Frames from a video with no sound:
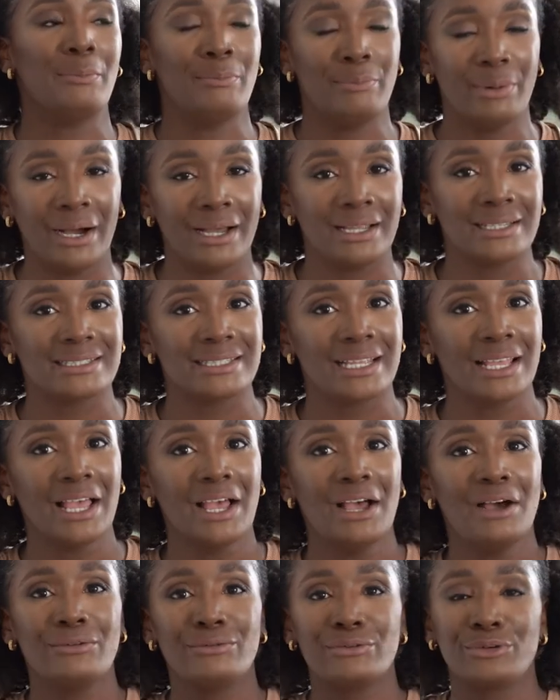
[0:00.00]
but
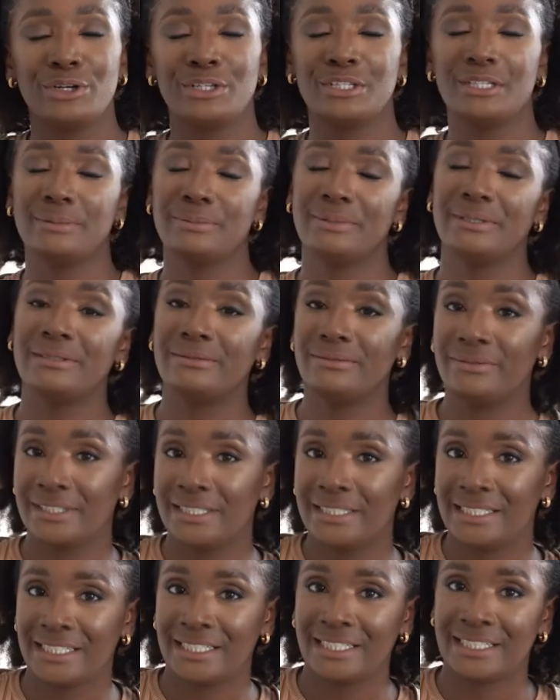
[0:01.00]
for it to be a
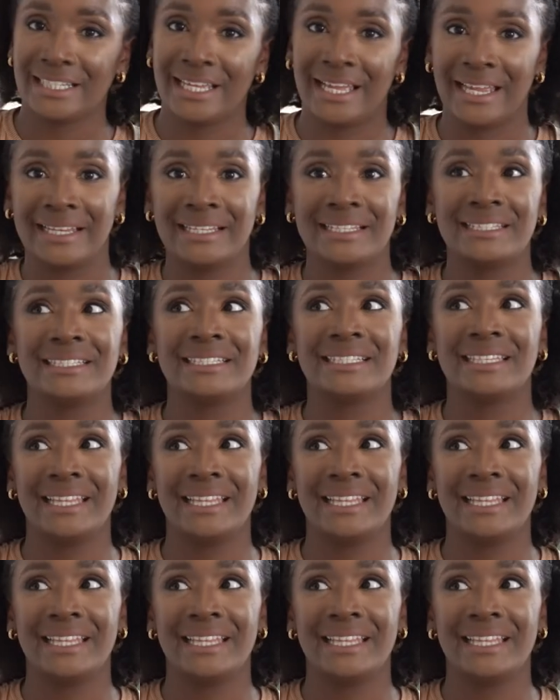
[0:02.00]
vintage and